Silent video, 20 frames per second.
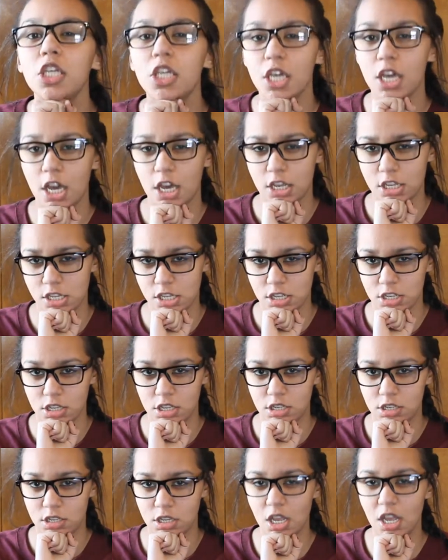
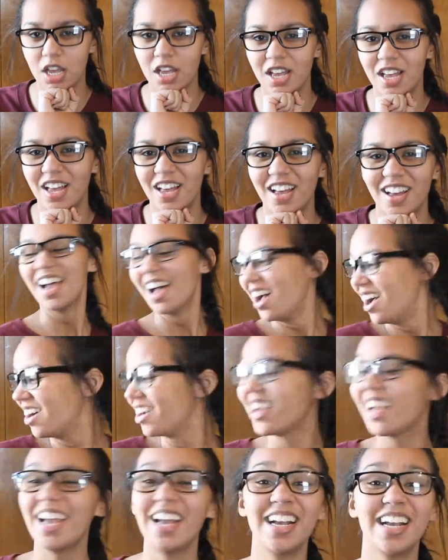Yes.
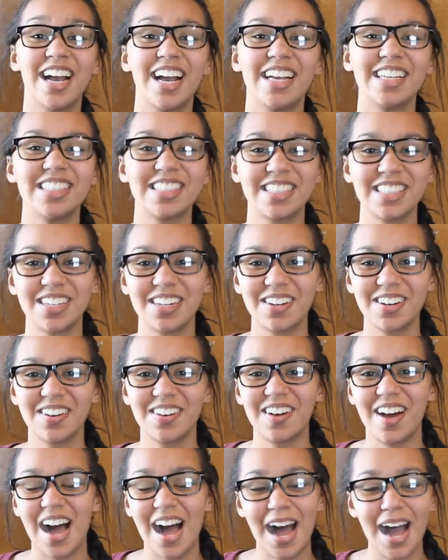Okay guys,
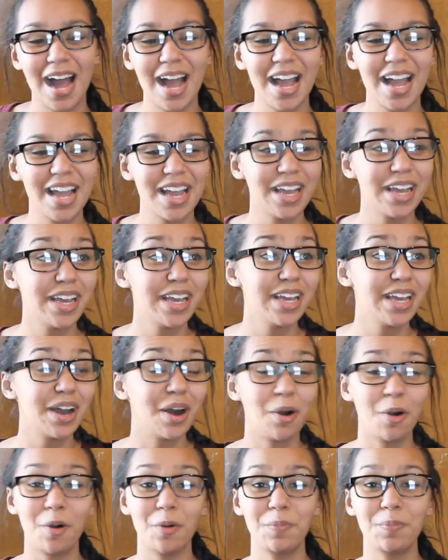so I
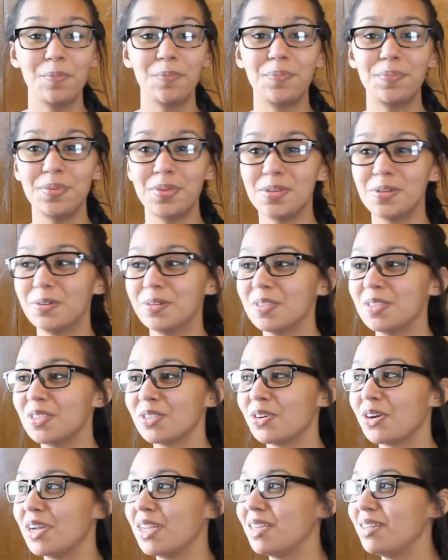hope you
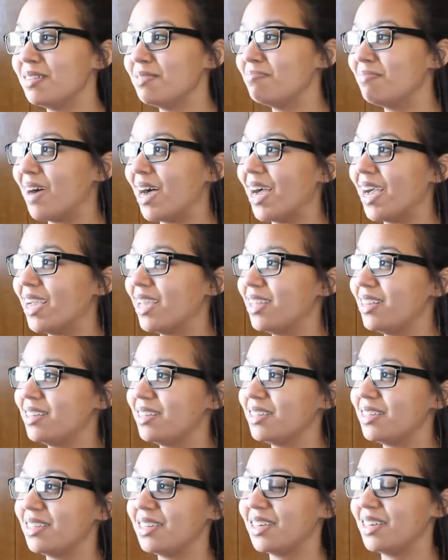enjoyed my
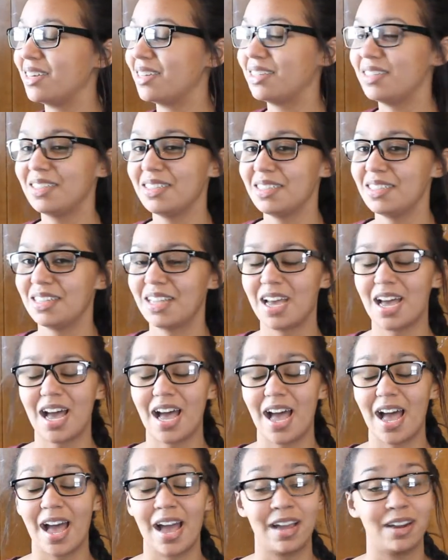
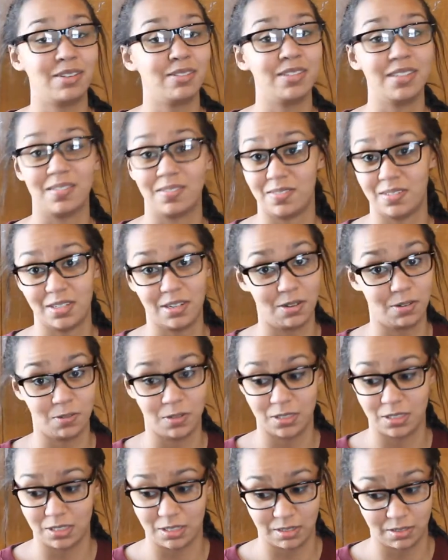I don't even know
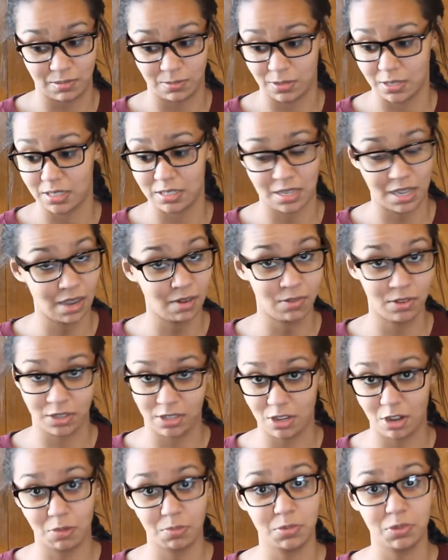what this was. I
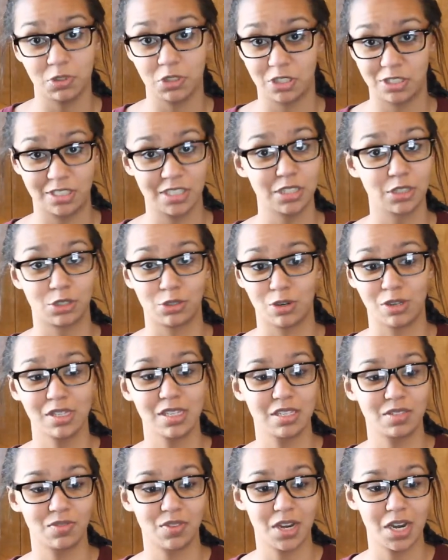really hope you just
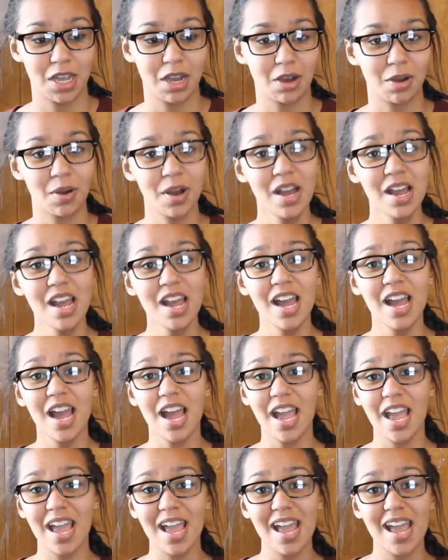enjoyed this video.
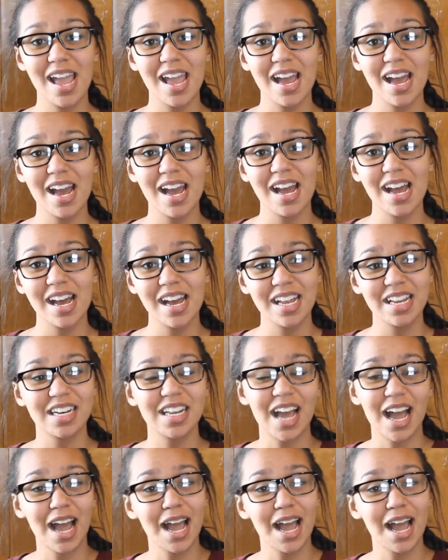And